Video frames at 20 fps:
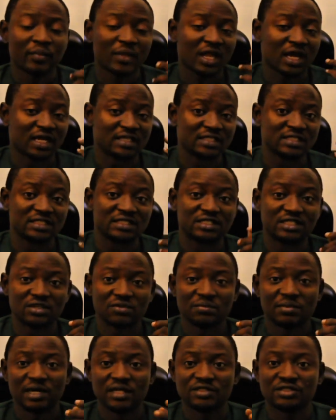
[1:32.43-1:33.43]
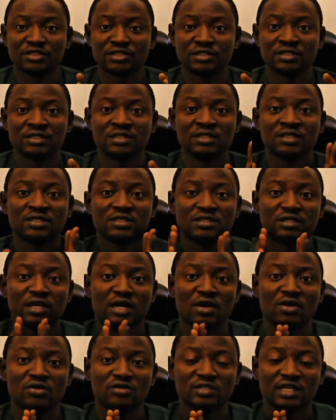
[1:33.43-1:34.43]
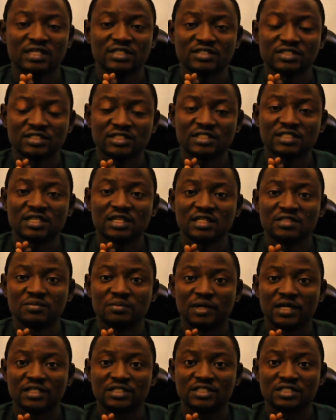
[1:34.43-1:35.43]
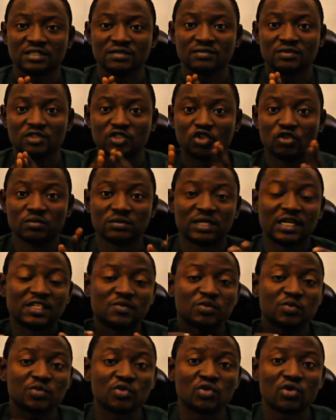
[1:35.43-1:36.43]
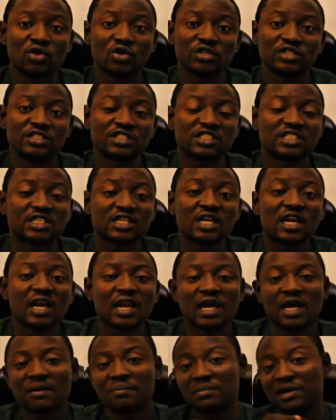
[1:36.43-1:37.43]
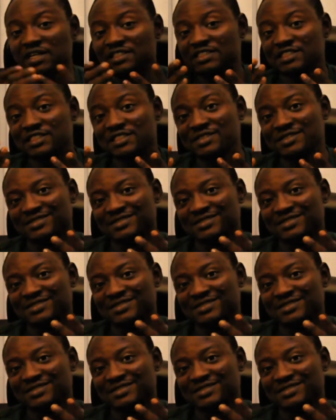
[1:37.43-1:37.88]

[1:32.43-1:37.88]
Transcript: and the gel battery, they are under the C-LED battery. Sometimes people call it trailer battery.